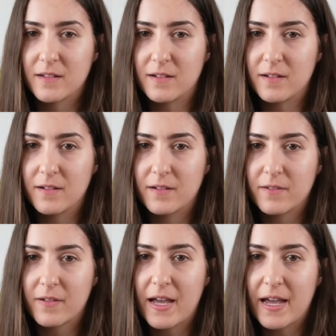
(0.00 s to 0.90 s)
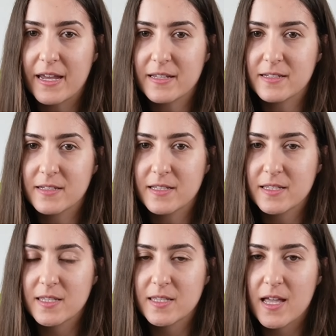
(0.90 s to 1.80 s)
Alright, this
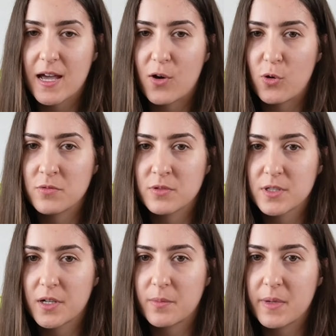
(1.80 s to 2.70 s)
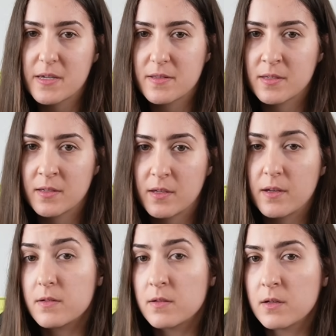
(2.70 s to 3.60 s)
is now checkmate
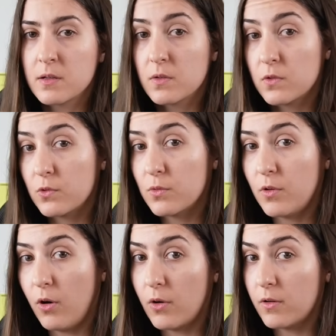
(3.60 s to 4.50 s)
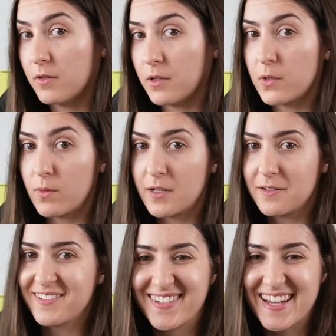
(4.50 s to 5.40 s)
in 2 or in 1.
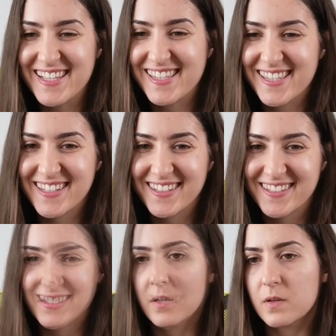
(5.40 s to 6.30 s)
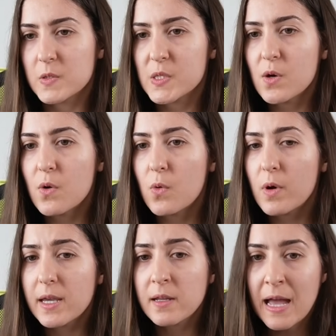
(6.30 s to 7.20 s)
Nice. So,
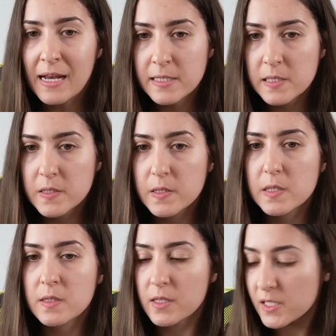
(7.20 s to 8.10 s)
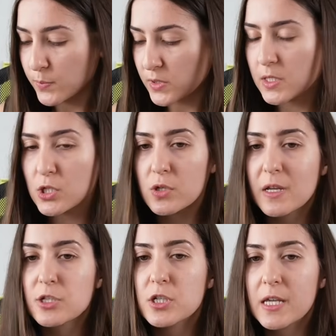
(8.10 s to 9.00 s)
quick analysis. In this position,
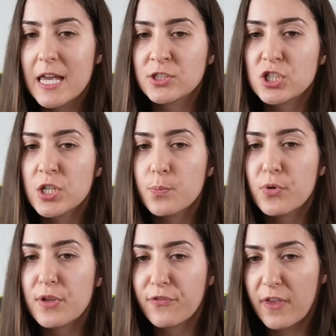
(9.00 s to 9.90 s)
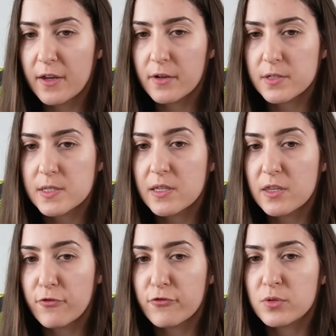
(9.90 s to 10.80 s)
actually, Engine prefers a
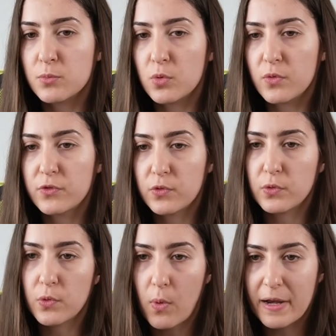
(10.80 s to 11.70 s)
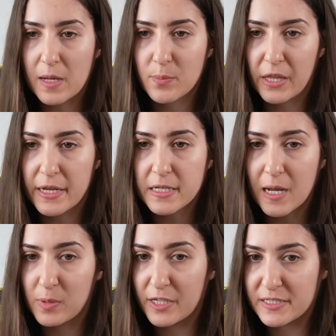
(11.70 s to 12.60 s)
different move to the one I played. I
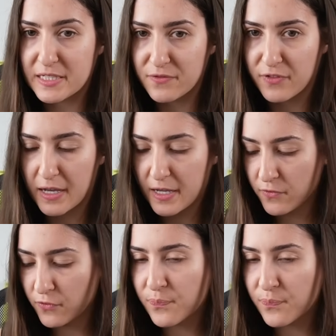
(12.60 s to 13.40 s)
played d5,